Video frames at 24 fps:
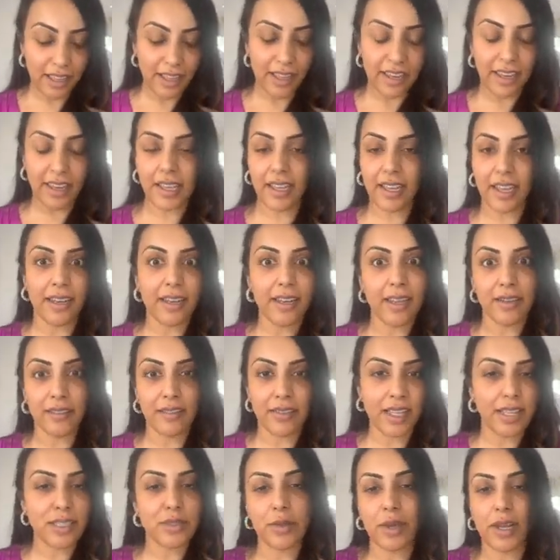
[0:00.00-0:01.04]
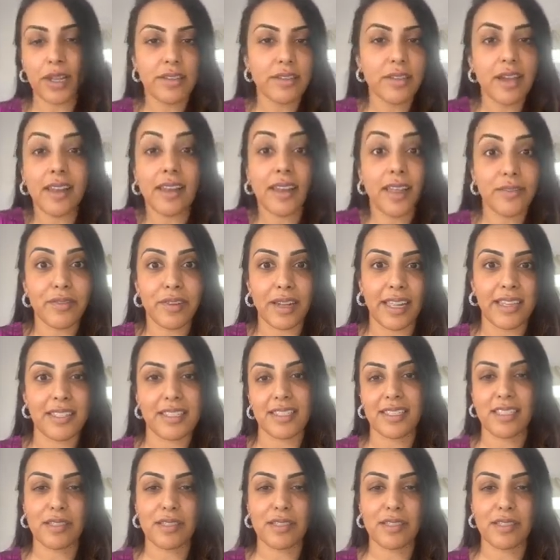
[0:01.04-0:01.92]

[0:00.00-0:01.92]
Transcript: Like, that's why I love cleansing.